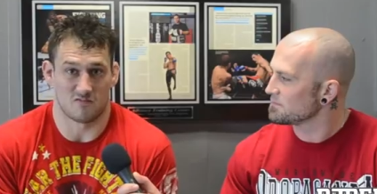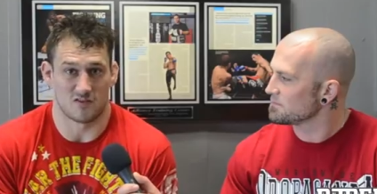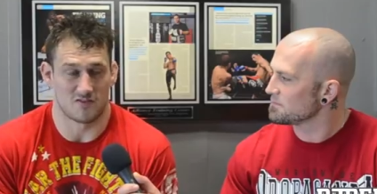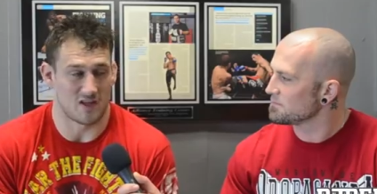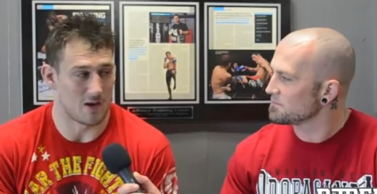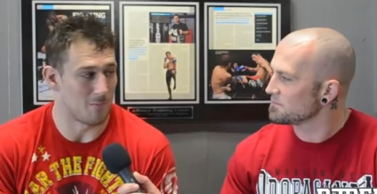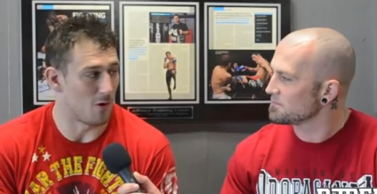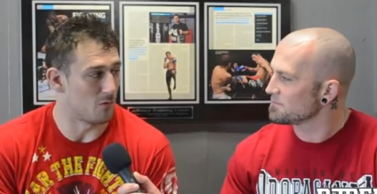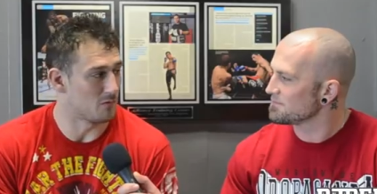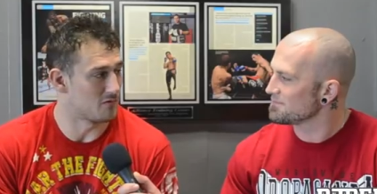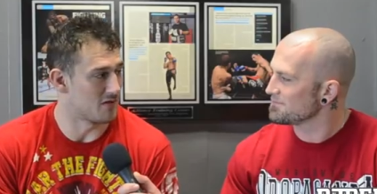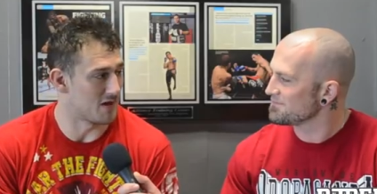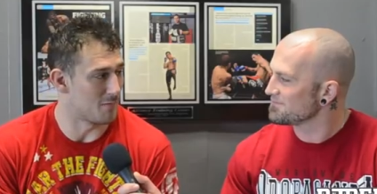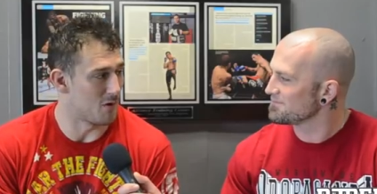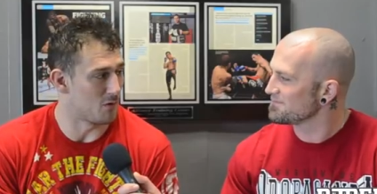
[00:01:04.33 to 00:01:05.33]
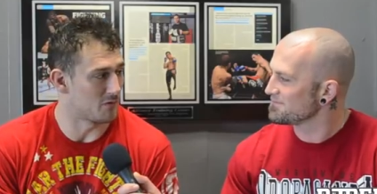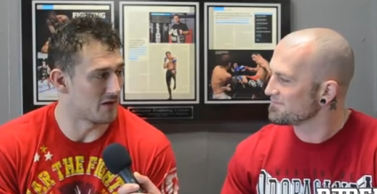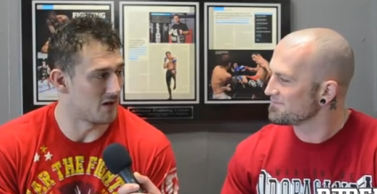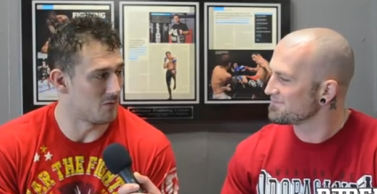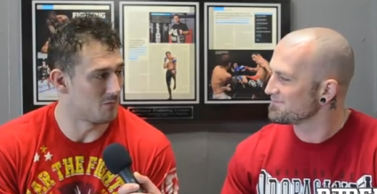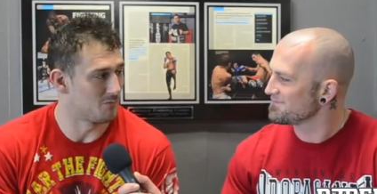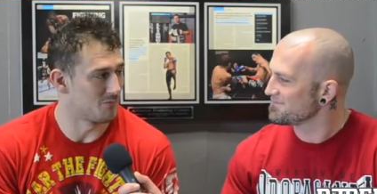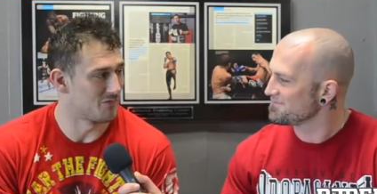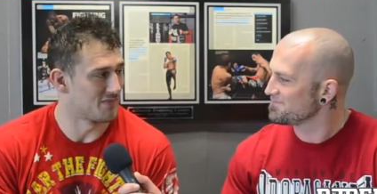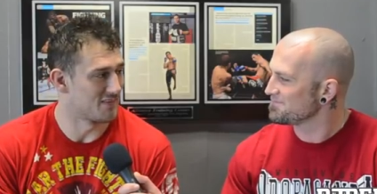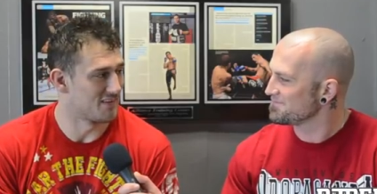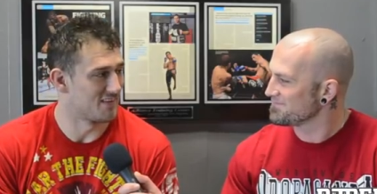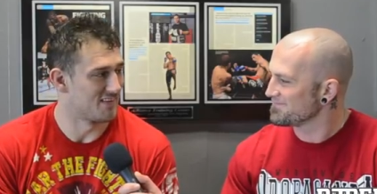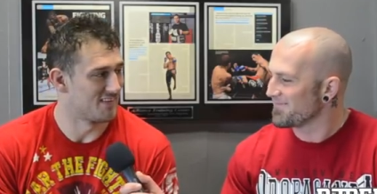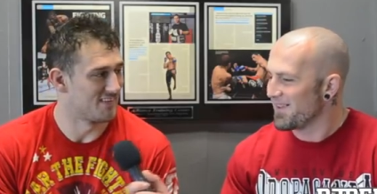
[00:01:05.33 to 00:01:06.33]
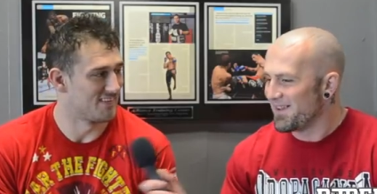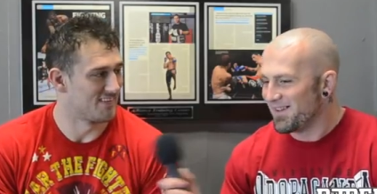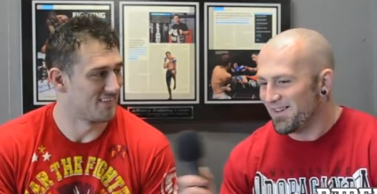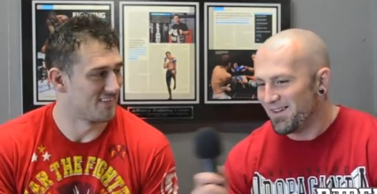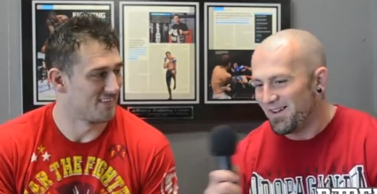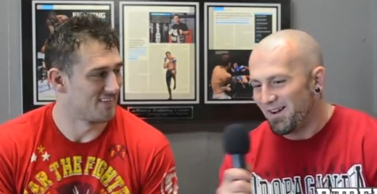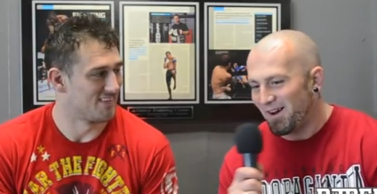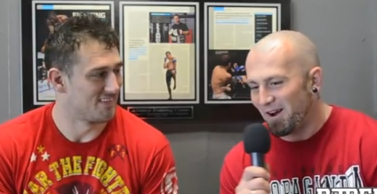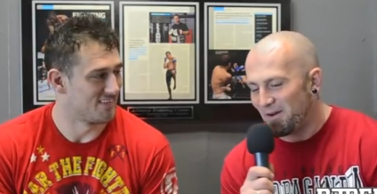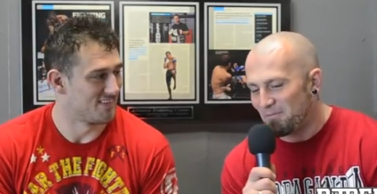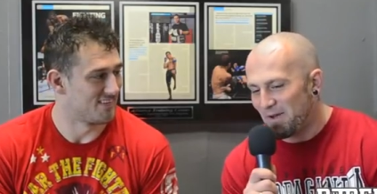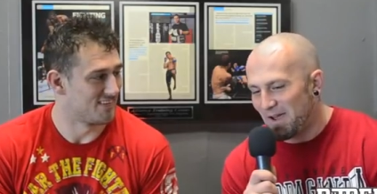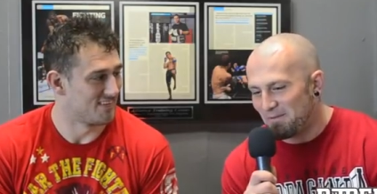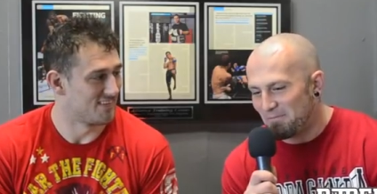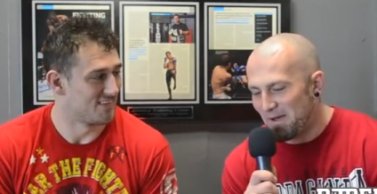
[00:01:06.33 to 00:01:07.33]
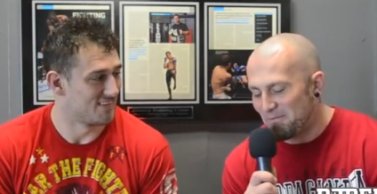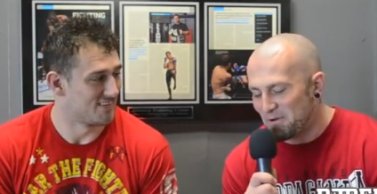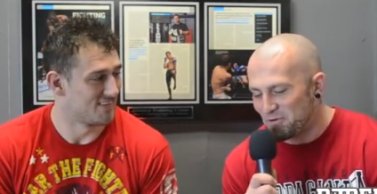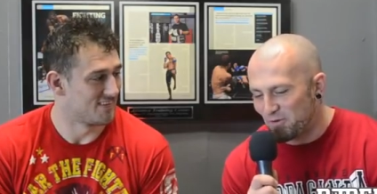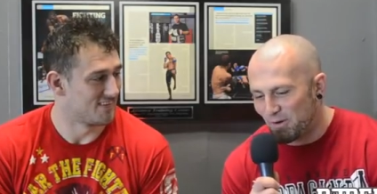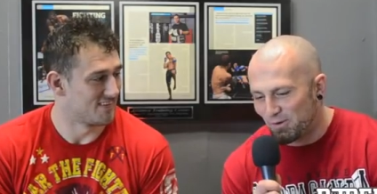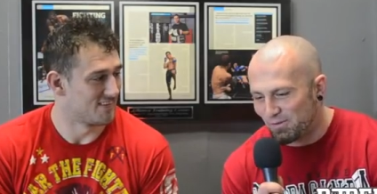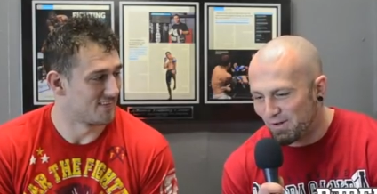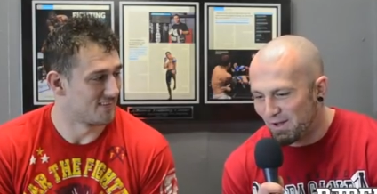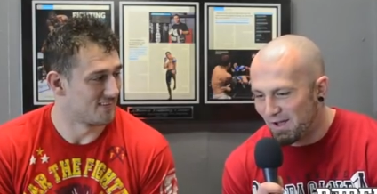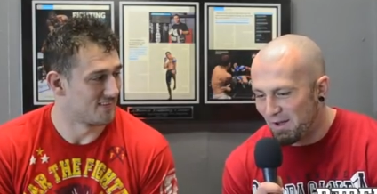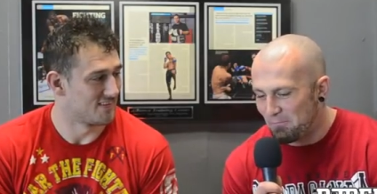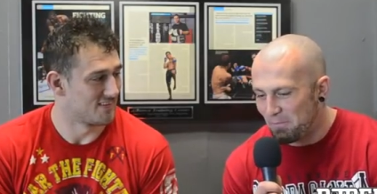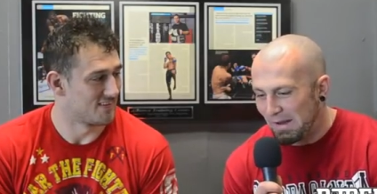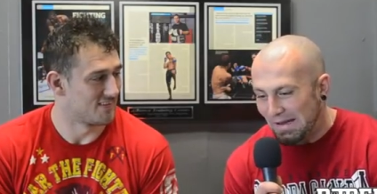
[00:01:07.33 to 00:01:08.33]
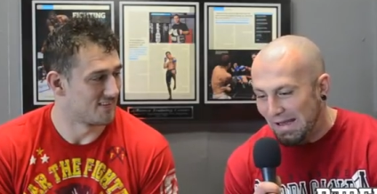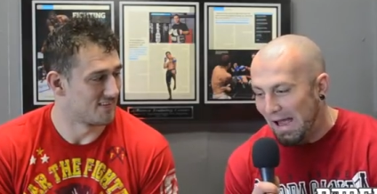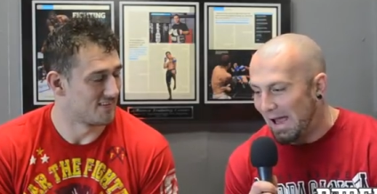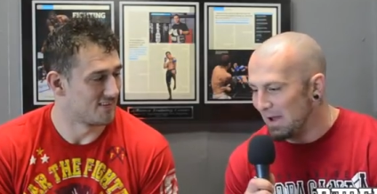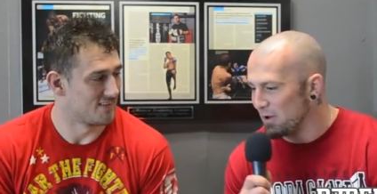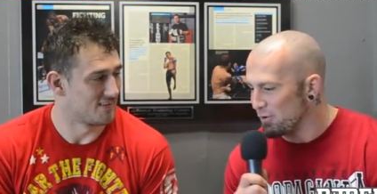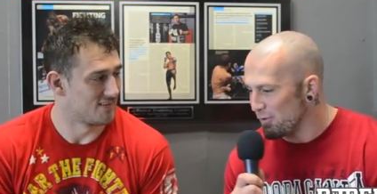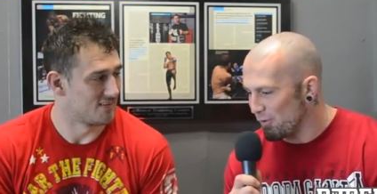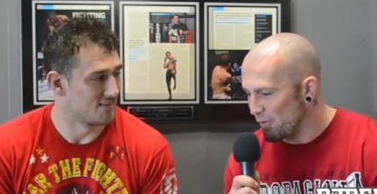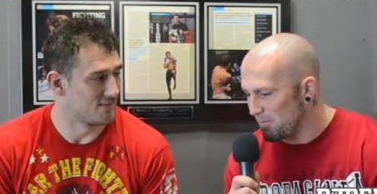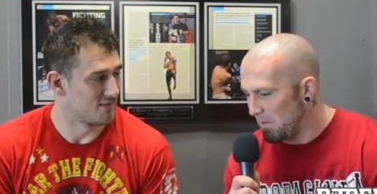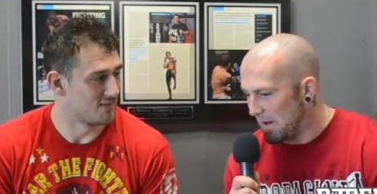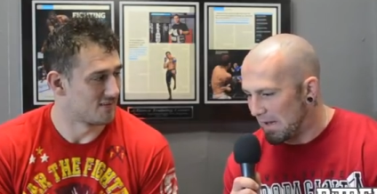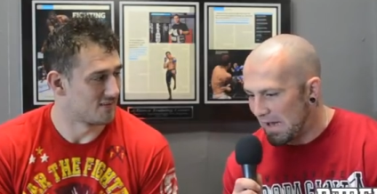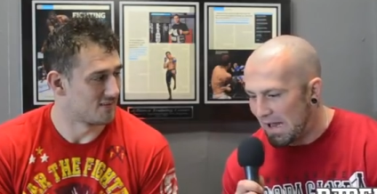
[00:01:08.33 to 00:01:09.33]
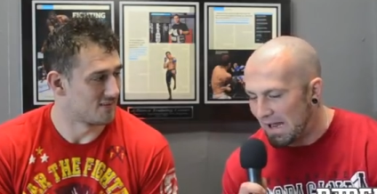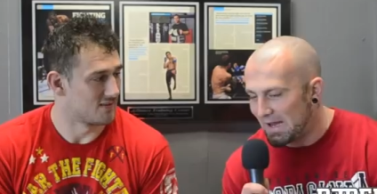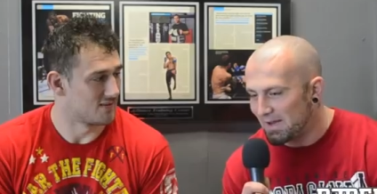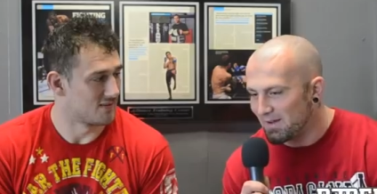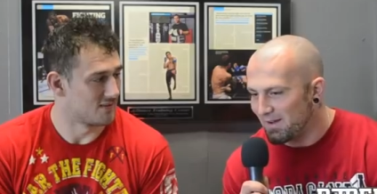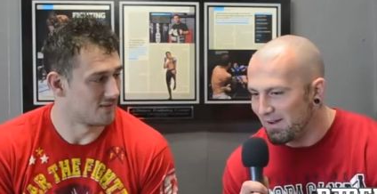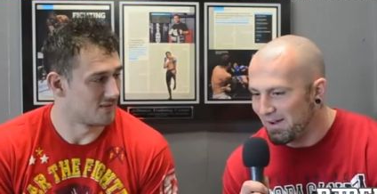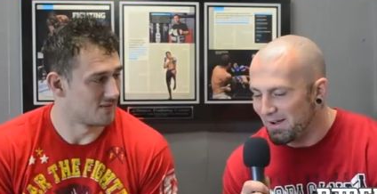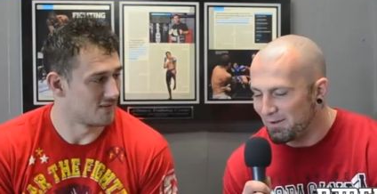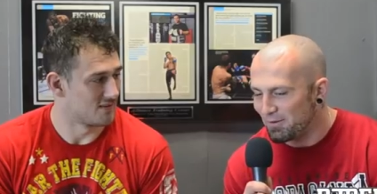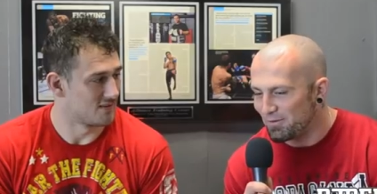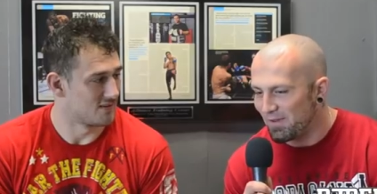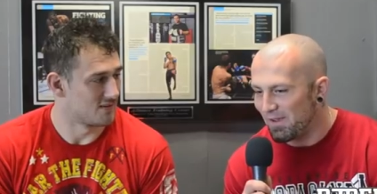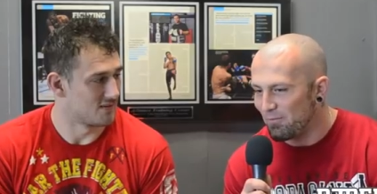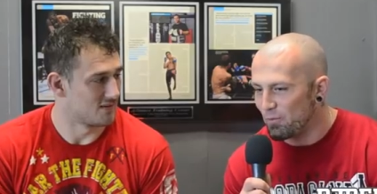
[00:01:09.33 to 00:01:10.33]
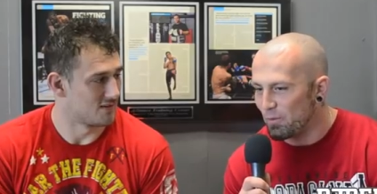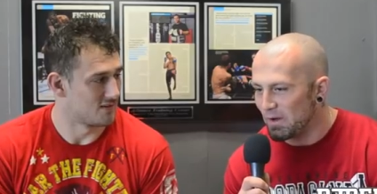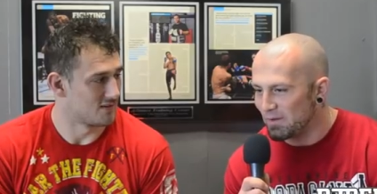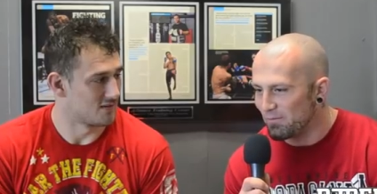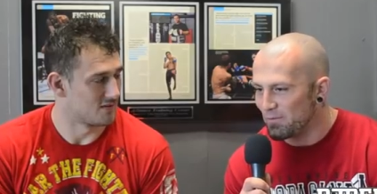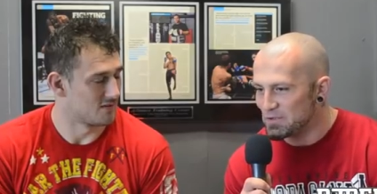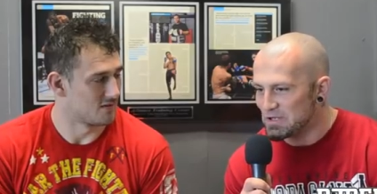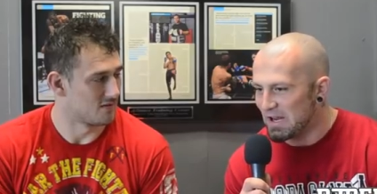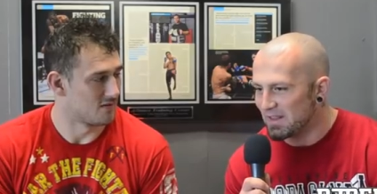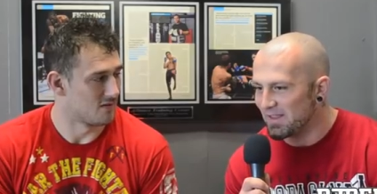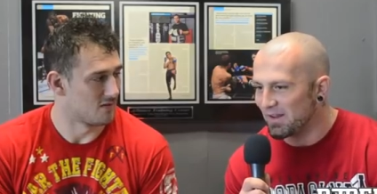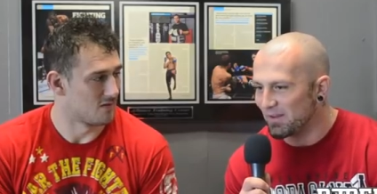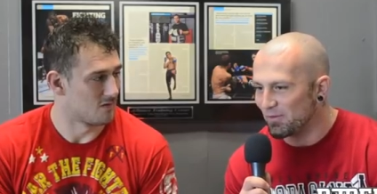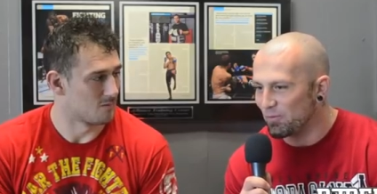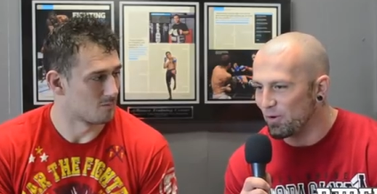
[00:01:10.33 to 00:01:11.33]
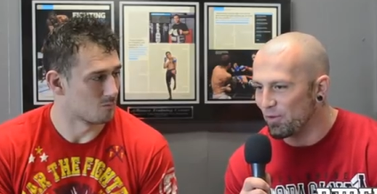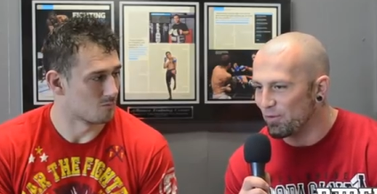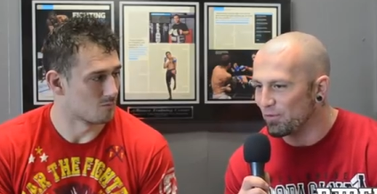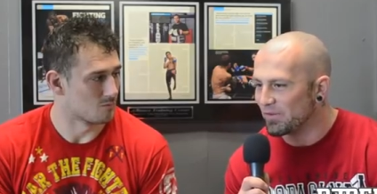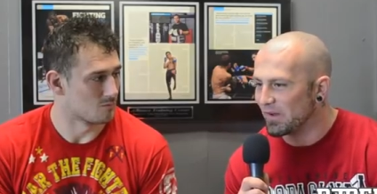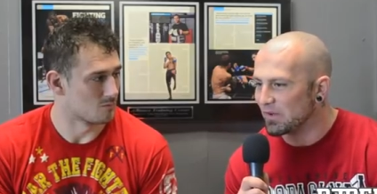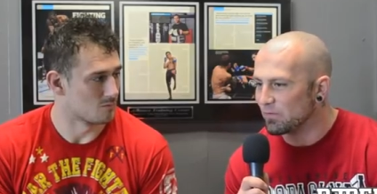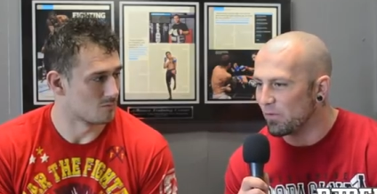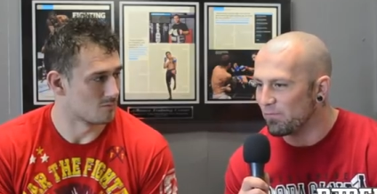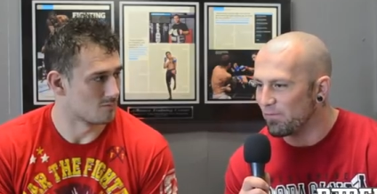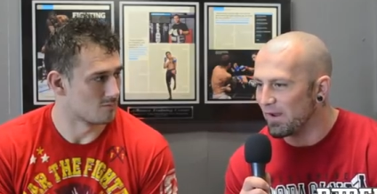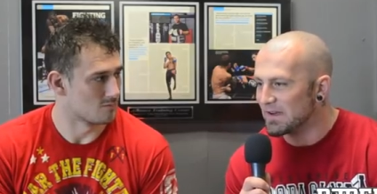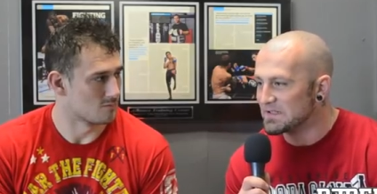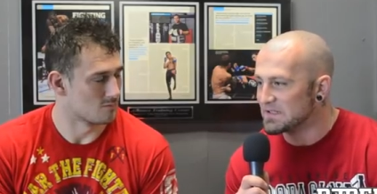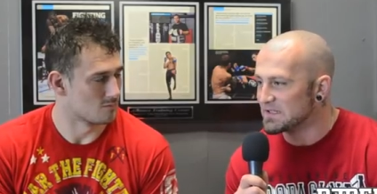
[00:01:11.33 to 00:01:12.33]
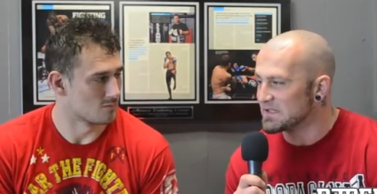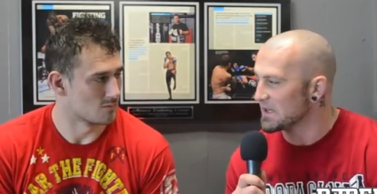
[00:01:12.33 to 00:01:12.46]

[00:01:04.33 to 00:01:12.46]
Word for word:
Speaker 1: same old, same old, you know.
Speaker 2: All right, man. Matt Mitrione's a, a big guy. You're a big guy. Uh, the heavyweight division, I think, is one of those things where fans just